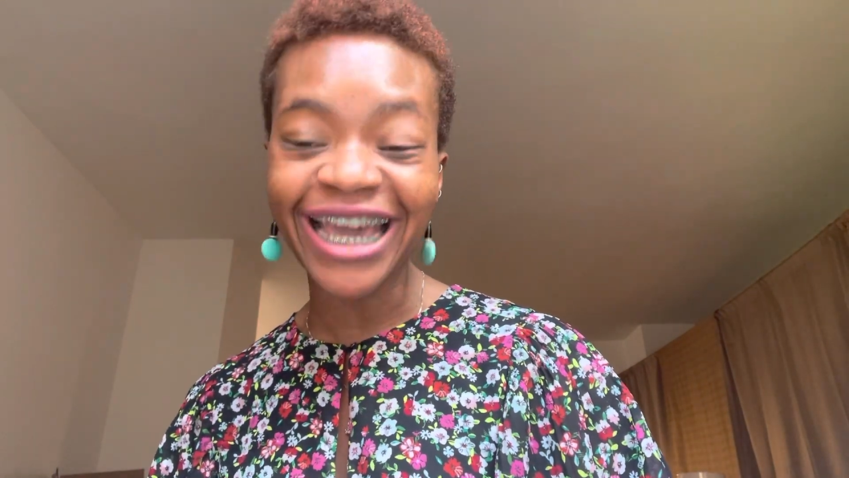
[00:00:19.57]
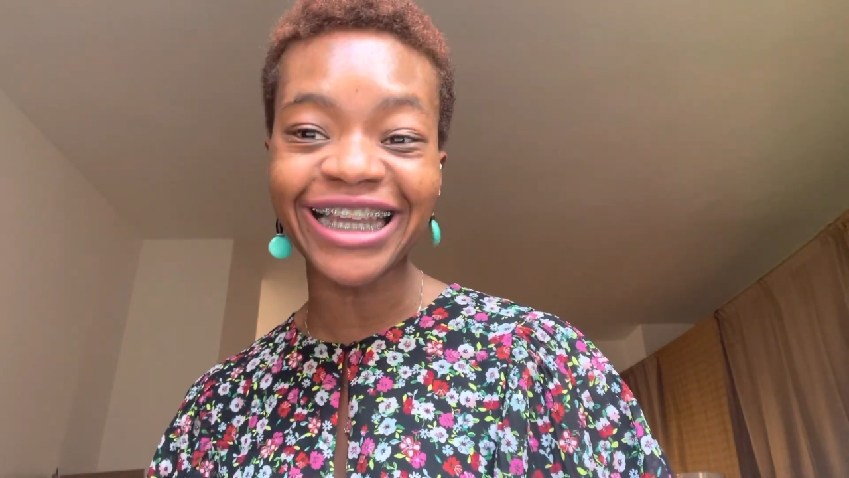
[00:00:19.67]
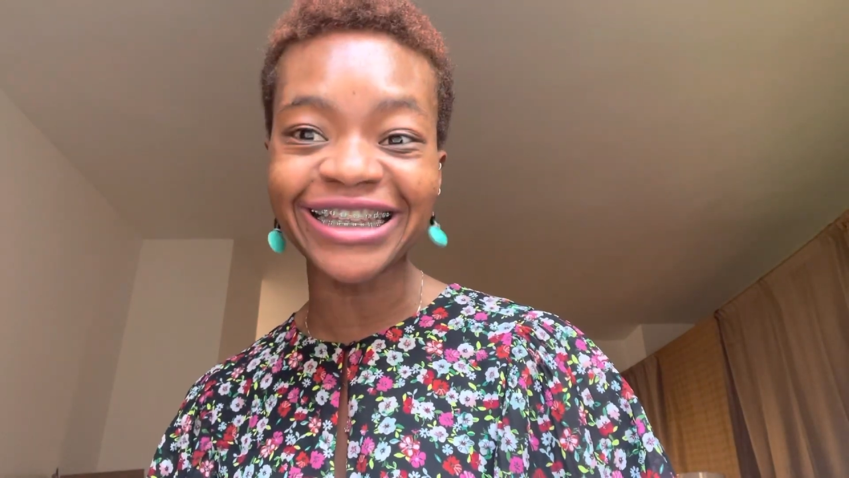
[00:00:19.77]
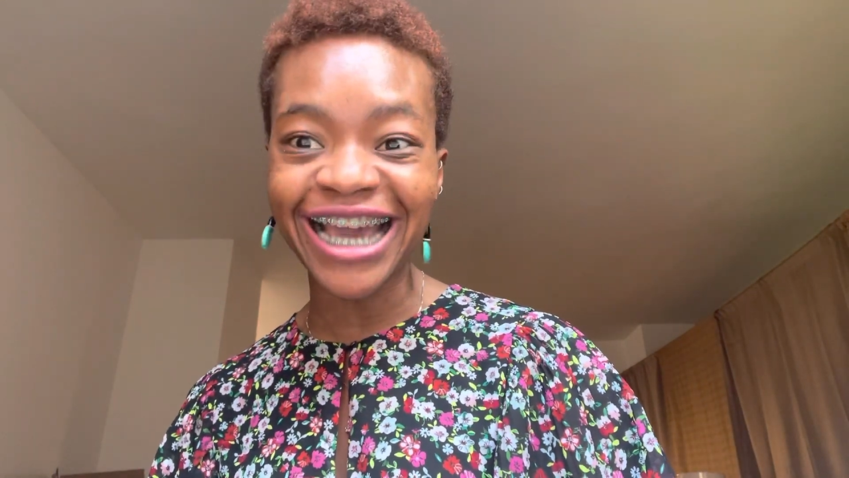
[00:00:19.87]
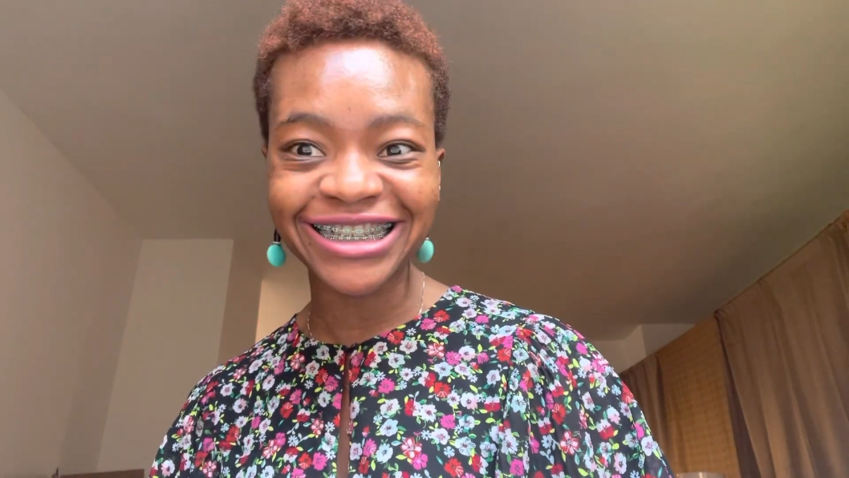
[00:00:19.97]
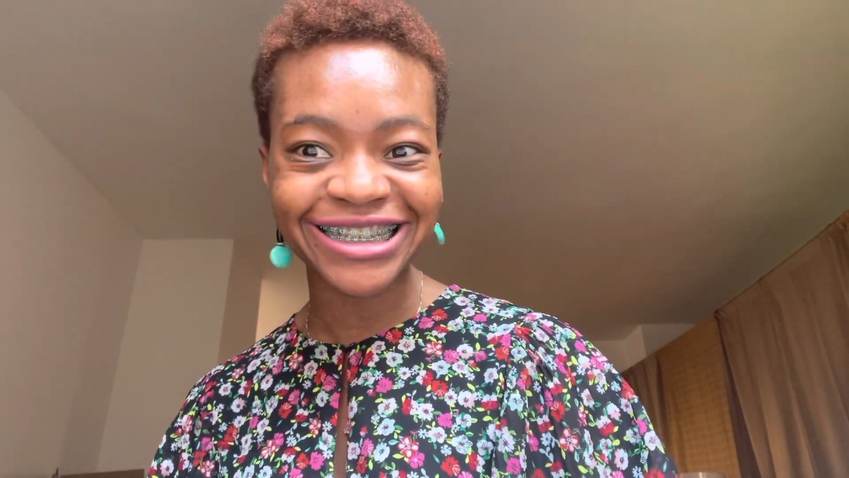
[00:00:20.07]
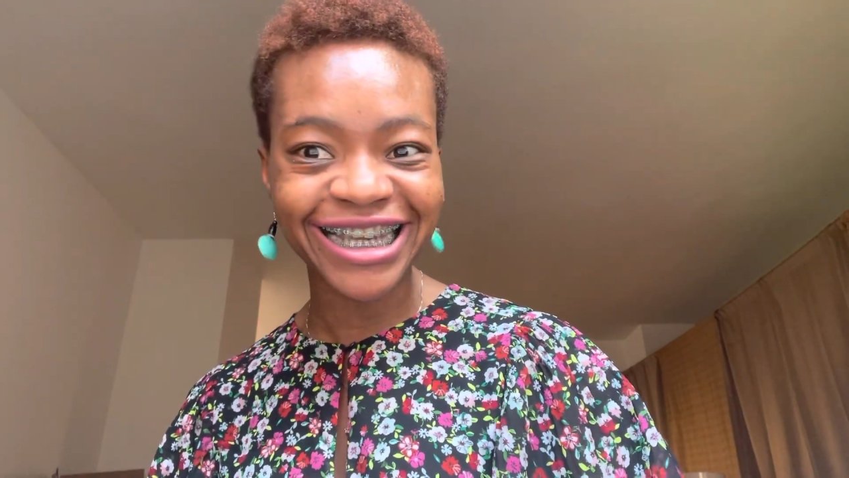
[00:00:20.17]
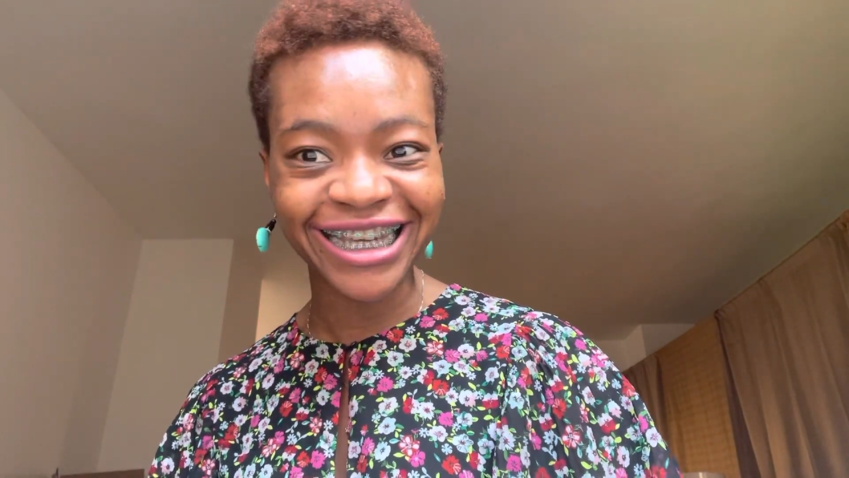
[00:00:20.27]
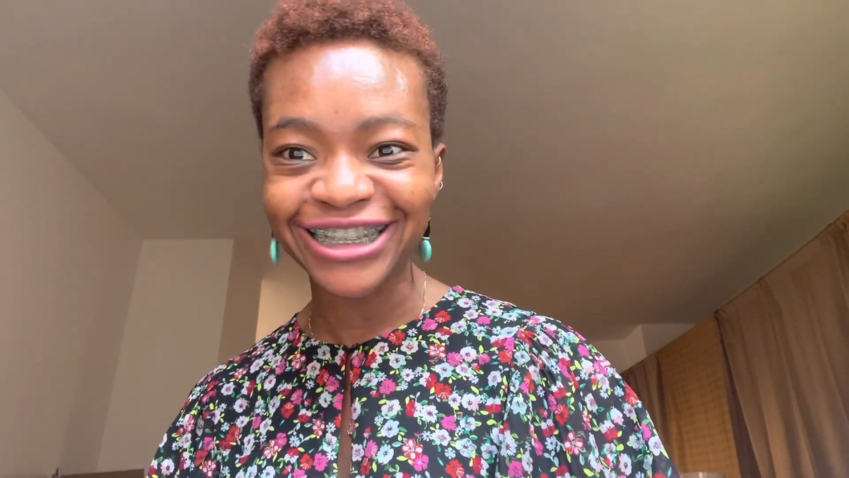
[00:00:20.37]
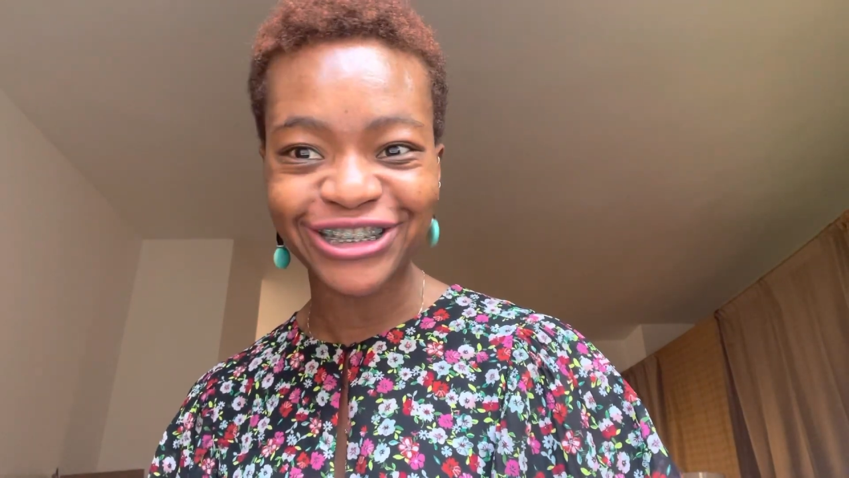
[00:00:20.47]
and yes,
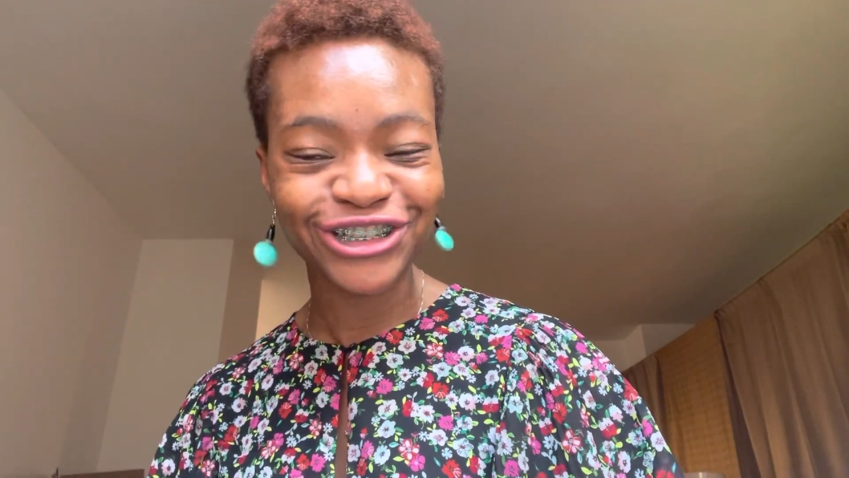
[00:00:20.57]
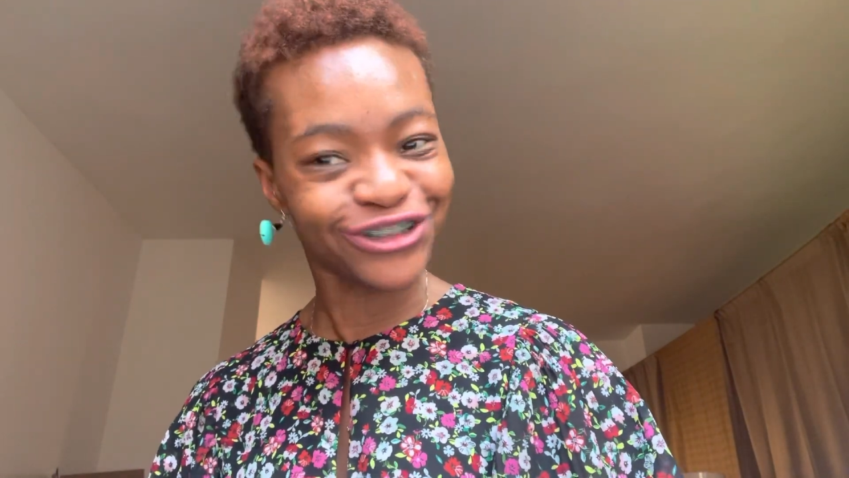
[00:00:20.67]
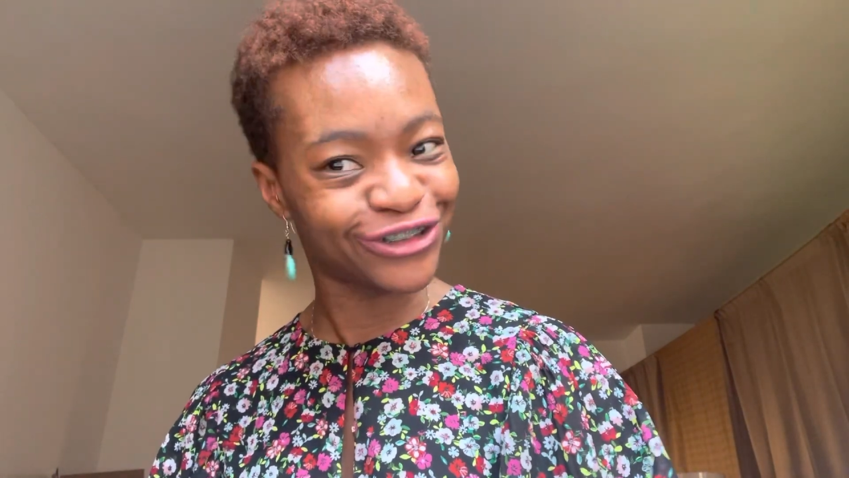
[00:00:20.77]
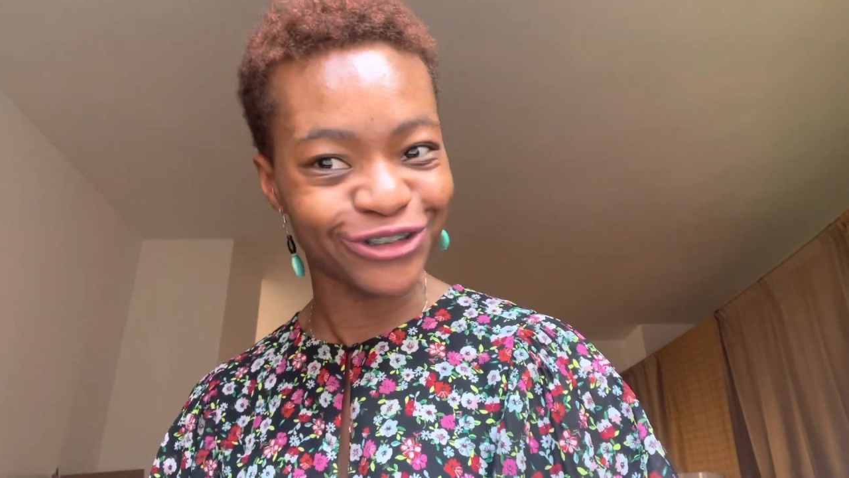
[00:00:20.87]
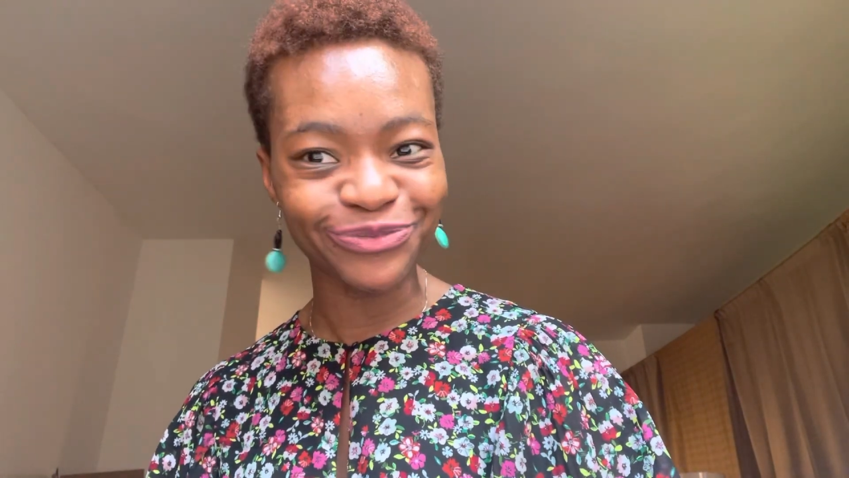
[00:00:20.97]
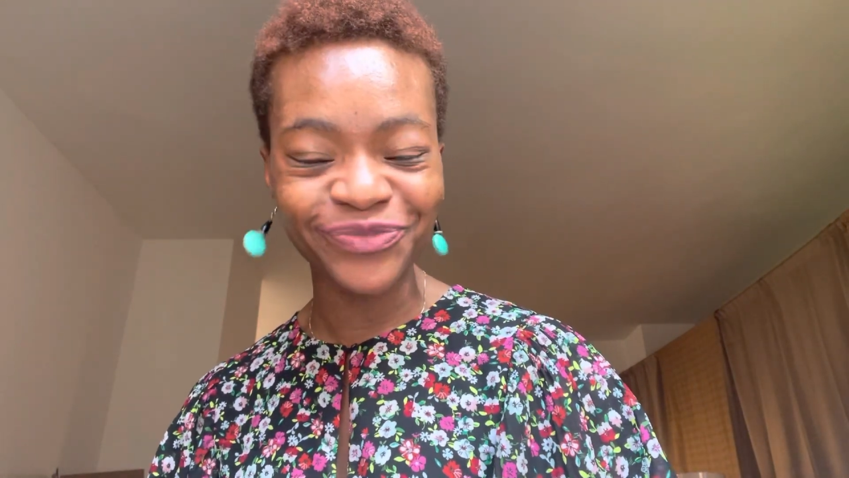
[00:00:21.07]
it is true.